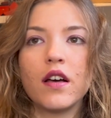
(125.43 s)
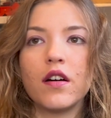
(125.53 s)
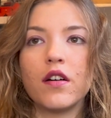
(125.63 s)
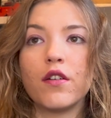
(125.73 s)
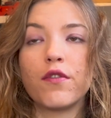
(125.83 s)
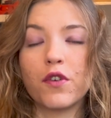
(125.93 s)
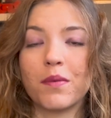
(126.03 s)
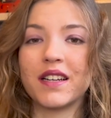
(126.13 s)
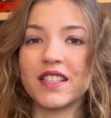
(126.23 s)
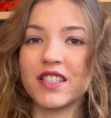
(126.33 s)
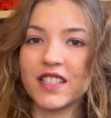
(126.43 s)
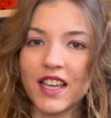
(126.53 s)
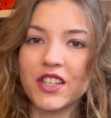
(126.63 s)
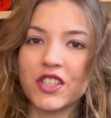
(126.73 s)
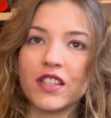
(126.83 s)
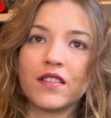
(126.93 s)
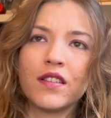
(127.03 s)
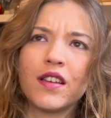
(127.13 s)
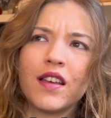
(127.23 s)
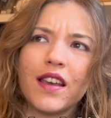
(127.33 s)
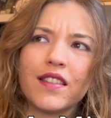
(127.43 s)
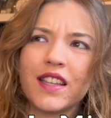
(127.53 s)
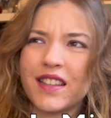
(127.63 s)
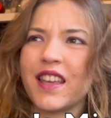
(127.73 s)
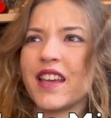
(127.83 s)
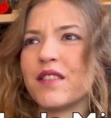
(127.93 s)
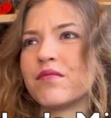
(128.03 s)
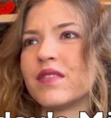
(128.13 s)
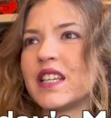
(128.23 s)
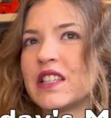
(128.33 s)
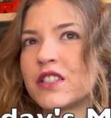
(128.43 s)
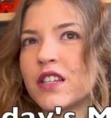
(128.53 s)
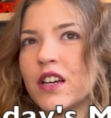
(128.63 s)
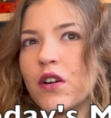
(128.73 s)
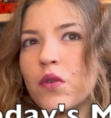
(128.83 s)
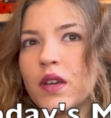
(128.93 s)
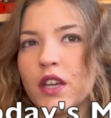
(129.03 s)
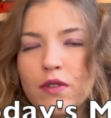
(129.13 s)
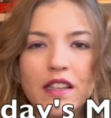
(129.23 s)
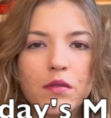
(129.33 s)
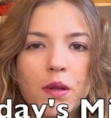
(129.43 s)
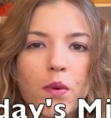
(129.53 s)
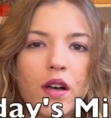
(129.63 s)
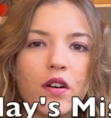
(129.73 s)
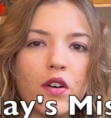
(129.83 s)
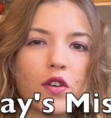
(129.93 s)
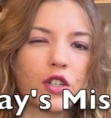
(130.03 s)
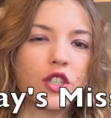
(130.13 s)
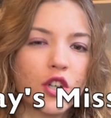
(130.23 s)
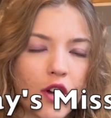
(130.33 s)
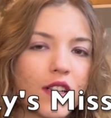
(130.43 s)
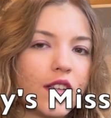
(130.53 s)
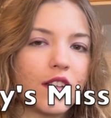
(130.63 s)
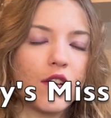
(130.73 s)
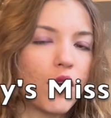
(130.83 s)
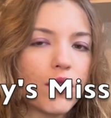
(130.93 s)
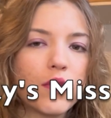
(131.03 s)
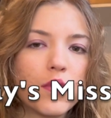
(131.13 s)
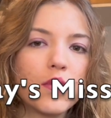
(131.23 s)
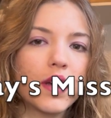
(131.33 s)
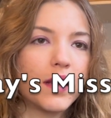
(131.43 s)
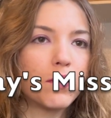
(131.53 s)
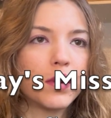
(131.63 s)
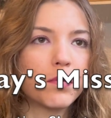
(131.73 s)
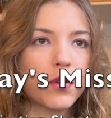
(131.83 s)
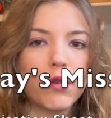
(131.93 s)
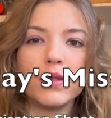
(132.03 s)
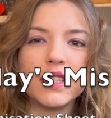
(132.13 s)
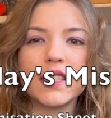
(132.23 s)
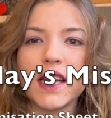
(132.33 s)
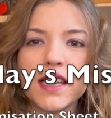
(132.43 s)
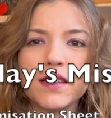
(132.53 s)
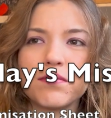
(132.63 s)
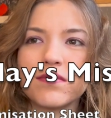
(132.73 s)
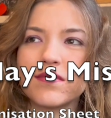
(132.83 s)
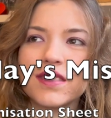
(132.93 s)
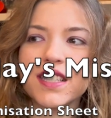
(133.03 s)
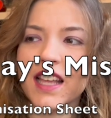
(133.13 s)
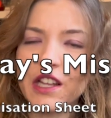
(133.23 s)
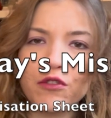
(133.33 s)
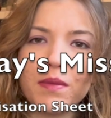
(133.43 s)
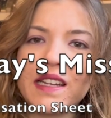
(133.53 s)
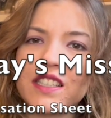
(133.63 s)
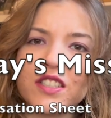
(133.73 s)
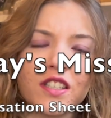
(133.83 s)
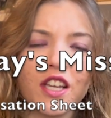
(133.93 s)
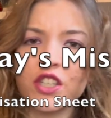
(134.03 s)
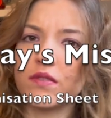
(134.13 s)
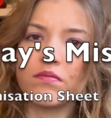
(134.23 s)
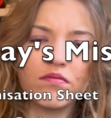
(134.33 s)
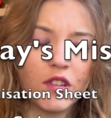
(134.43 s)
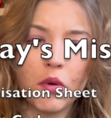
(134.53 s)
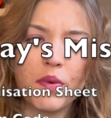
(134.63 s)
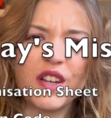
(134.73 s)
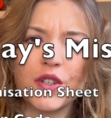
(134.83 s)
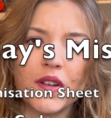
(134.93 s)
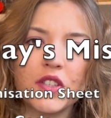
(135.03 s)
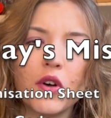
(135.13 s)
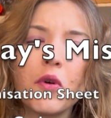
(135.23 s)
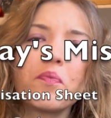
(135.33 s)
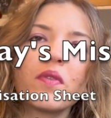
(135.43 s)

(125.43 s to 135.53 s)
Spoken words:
for my dissertation, and that can either go incredibly well or shockingly awful and will probably decide the state of my dissertation, no pressure at all.